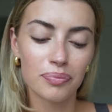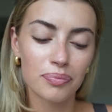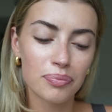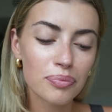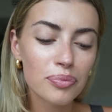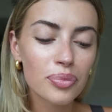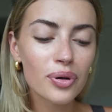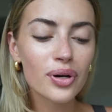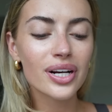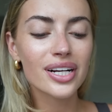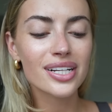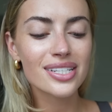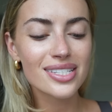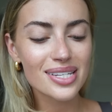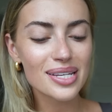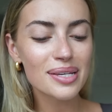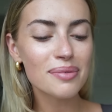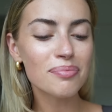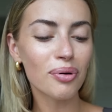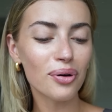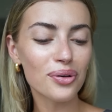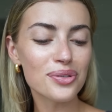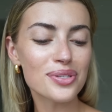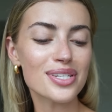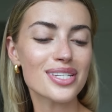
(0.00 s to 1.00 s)
pretty
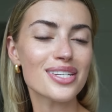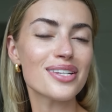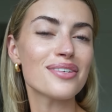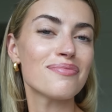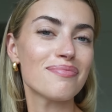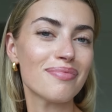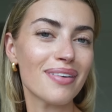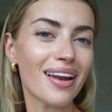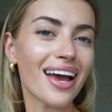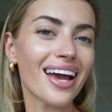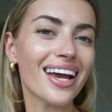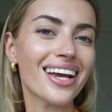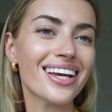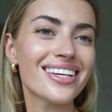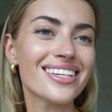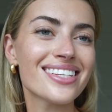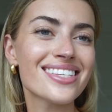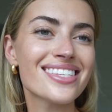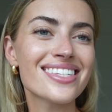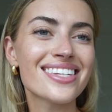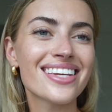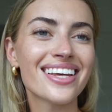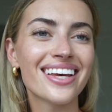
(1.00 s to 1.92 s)
positive place.